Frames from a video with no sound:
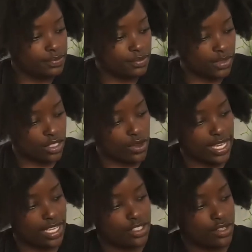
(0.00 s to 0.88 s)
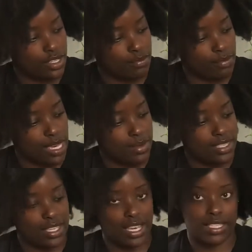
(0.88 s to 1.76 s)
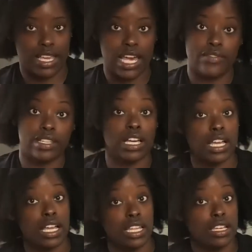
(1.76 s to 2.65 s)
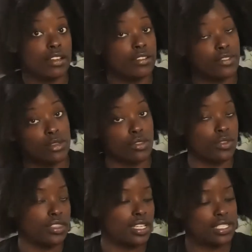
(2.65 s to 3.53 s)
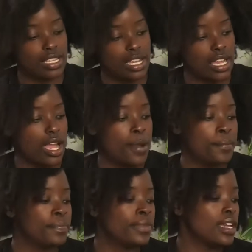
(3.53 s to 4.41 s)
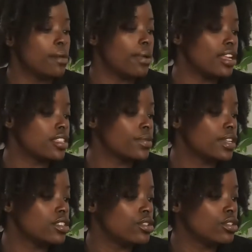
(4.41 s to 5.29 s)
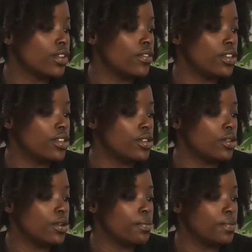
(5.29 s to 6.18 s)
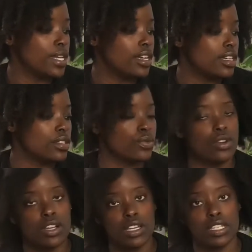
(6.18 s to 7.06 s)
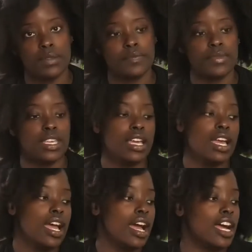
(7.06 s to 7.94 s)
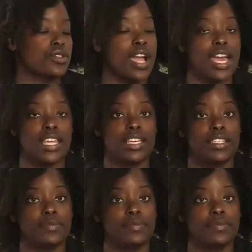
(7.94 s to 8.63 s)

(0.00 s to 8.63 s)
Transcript: So I guess you can maybe say it's kind of a line from the three things that I got, but I just wanted to do a review because one, I tried it,